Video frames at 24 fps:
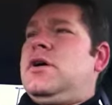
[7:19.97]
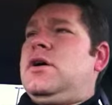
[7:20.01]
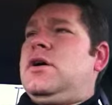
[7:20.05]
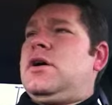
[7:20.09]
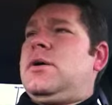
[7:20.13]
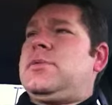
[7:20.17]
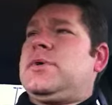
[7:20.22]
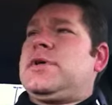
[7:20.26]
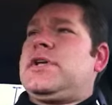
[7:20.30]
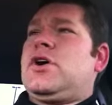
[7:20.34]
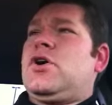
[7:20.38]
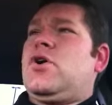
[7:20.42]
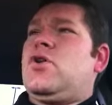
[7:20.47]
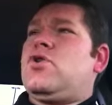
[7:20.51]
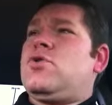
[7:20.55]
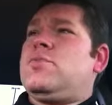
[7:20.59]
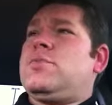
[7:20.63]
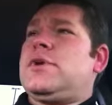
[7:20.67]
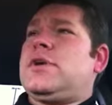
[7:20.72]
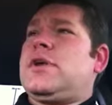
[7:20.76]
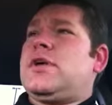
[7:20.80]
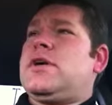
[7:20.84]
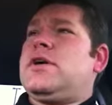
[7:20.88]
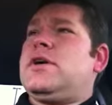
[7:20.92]
I'm gonna get
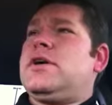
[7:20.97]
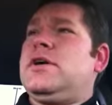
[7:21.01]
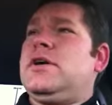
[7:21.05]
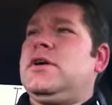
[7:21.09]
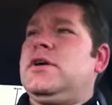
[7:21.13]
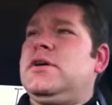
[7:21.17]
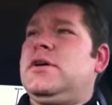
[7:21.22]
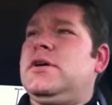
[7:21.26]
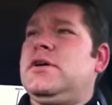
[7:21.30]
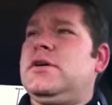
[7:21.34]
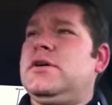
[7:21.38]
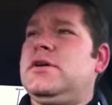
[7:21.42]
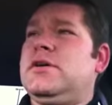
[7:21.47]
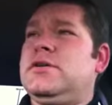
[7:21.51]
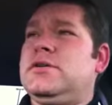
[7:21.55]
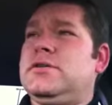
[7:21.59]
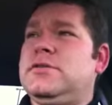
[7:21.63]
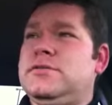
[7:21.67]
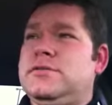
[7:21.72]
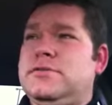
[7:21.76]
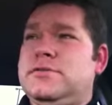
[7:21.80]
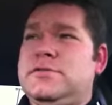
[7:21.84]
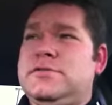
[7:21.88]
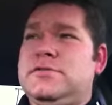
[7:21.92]
home and
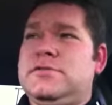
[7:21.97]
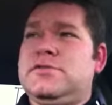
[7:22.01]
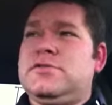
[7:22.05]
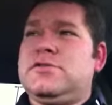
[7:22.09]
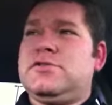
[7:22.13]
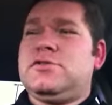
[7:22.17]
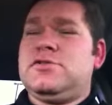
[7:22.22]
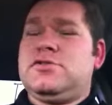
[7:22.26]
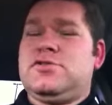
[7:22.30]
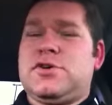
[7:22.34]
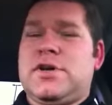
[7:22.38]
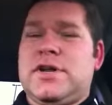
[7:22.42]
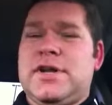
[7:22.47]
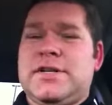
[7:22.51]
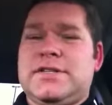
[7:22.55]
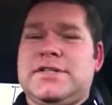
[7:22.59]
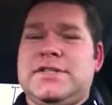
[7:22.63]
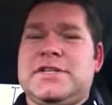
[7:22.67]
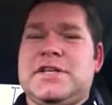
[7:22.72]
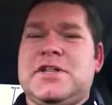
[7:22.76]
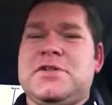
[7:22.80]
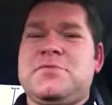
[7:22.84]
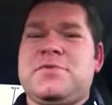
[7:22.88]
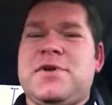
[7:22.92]
try not
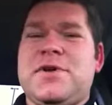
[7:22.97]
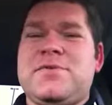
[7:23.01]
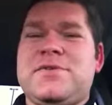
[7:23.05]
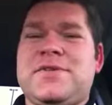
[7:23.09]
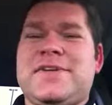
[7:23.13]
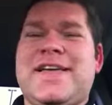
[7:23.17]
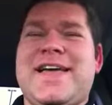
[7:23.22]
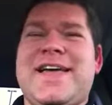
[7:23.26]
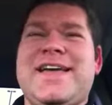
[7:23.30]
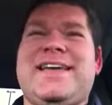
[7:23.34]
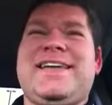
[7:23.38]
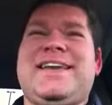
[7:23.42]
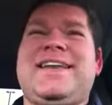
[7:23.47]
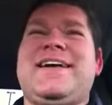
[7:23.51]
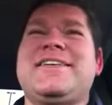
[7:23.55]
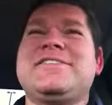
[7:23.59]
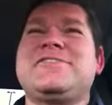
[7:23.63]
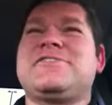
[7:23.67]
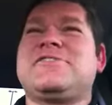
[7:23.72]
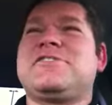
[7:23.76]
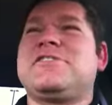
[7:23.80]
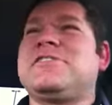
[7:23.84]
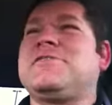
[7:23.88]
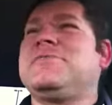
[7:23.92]
to celebrate with cake and
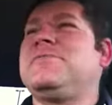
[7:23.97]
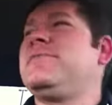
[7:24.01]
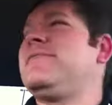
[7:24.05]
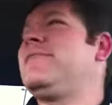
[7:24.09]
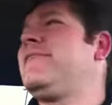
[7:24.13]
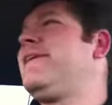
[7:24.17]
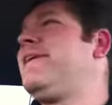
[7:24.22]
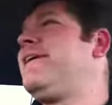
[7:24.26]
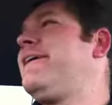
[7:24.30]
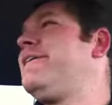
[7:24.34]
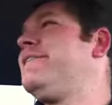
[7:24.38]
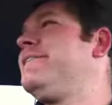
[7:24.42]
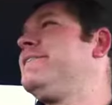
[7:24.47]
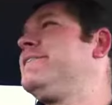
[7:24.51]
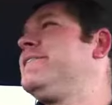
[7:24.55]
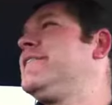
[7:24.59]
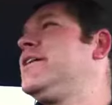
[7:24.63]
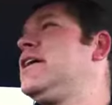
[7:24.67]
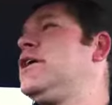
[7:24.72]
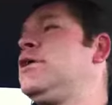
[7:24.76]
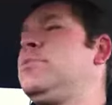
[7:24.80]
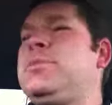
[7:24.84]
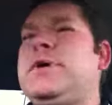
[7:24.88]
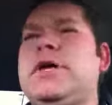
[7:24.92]
ice cream.
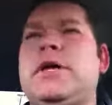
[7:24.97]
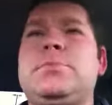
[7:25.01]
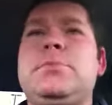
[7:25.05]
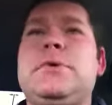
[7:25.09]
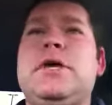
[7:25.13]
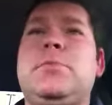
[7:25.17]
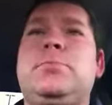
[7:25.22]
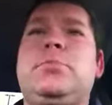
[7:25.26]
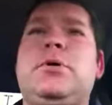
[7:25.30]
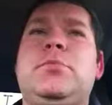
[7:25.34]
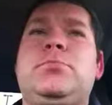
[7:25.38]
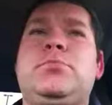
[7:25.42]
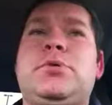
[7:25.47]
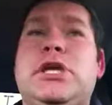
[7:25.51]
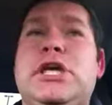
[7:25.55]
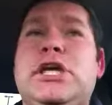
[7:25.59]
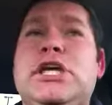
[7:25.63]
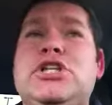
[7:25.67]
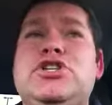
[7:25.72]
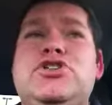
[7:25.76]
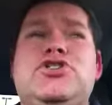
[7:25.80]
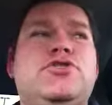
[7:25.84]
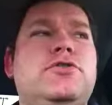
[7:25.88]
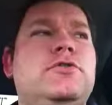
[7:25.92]
Pick me up a
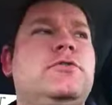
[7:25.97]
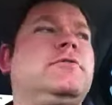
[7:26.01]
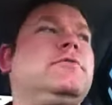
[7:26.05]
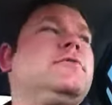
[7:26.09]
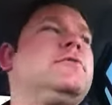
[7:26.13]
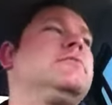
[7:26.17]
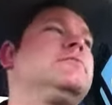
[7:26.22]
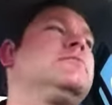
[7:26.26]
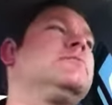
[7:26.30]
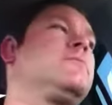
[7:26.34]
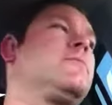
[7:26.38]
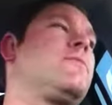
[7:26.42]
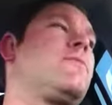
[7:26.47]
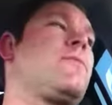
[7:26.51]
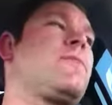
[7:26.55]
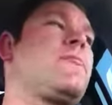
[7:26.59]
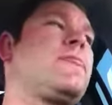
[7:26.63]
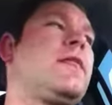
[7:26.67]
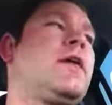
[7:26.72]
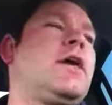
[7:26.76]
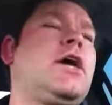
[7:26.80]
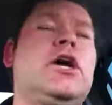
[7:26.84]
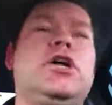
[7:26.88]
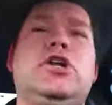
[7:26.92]
peach
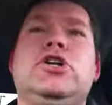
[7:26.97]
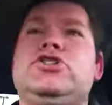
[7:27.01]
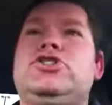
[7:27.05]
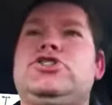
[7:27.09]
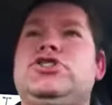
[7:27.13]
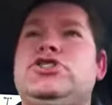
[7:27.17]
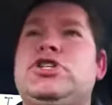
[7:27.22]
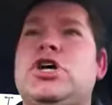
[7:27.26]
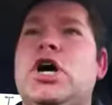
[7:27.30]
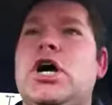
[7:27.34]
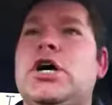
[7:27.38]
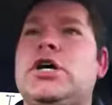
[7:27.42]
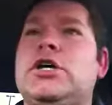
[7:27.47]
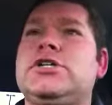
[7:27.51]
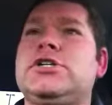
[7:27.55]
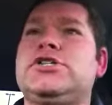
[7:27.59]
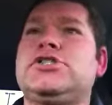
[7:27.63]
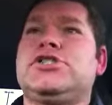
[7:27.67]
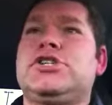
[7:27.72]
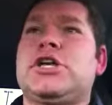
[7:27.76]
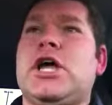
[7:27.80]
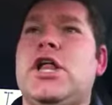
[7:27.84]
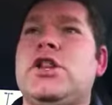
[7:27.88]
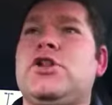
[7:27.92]
and a stalk of
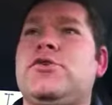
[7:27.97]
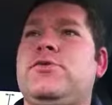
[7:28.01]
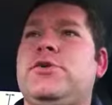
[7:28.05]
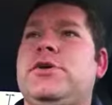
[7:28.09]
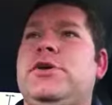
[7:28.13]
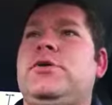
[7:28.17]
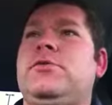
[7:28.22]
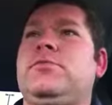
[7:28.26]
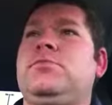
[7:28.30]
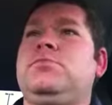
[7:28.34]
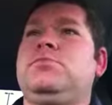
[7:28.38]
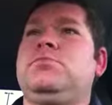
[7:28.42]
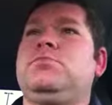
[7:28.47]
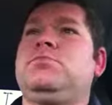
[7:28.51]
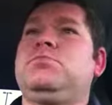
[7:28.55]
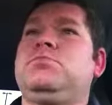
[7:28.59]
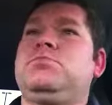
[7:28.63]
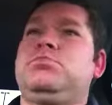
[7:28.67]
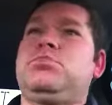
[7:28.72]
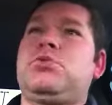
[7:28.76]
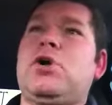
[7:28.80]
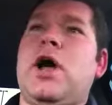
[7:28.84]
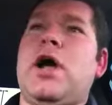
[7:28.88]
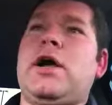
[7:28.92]
celery or
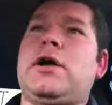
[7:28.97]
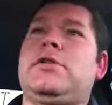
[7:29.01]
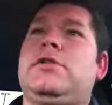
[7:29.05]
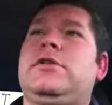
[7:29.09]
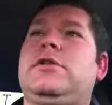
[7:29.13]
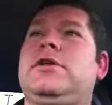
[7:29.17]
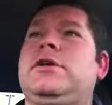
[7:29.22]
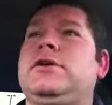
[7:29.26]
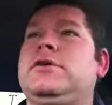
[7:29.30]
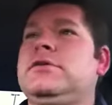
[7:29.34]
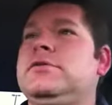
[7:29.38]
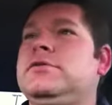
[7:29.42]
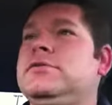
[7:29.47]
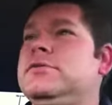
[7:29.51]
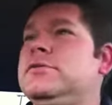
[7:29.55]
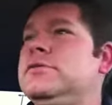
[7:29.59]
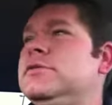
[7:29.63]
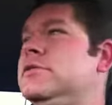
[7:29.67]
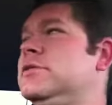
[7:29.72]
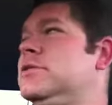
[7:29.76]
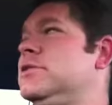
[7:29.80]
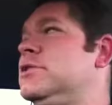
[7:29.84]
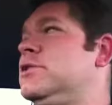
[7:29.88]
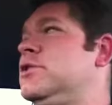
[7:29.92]
broccoli.
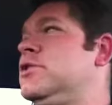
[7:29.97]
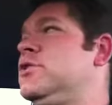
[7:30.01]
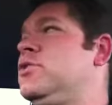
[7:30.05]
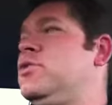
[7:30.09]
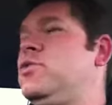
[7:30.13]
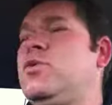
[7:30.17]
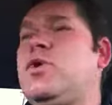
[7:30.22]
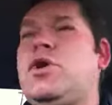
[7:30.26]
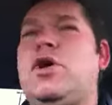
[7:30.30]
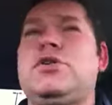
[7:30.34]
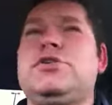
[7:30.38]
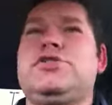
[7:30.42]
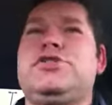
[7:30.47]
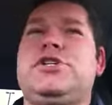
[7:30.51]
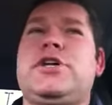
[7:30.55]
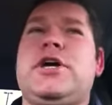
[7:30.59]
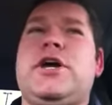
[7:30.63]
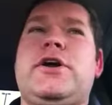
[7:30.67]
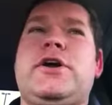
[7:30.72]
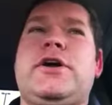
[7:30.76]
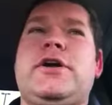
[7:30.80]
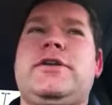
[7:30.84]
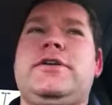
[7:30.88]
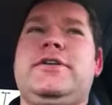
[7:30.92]
We'll all
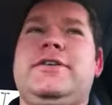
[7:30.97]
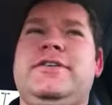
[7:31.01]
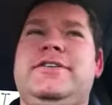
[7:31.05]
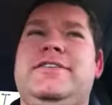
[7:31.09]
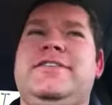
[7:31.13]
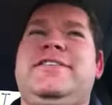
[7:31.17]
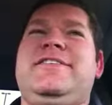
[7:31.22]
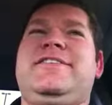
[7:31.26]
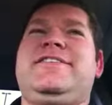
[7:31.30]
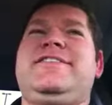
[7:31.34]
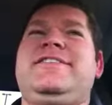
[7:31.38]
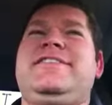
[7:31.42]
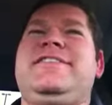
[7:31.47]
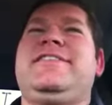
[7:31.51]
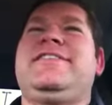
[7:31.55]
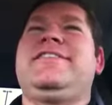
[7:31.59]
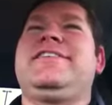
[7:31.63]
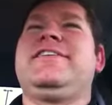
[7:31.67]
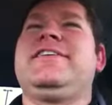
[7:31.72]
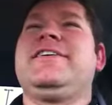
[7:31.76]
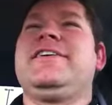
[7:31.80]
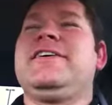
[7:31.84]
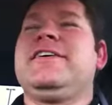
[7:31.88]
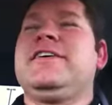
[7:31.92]
share it.
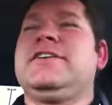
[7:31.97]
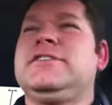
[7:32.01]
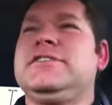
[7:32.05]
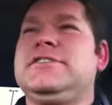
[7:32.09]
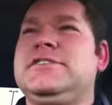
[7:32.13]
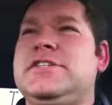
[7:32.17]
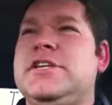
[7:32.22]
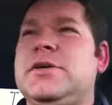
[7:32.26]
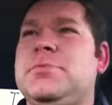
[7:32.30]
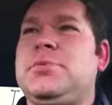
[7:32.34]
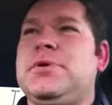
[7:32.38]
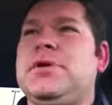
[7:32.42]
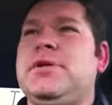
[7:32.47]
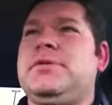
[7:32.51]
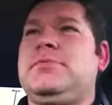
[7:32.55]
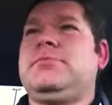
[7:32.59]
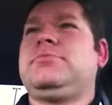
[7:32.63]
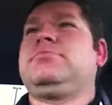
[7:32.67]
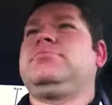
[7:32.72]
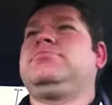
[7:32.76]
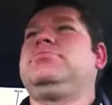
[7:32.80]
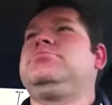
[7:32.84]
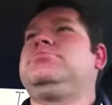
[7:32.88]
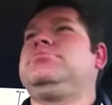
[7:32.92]
Dip it
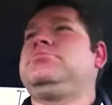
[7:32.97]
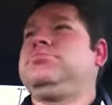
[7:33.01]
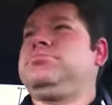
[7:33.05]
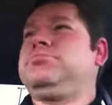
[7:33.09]
in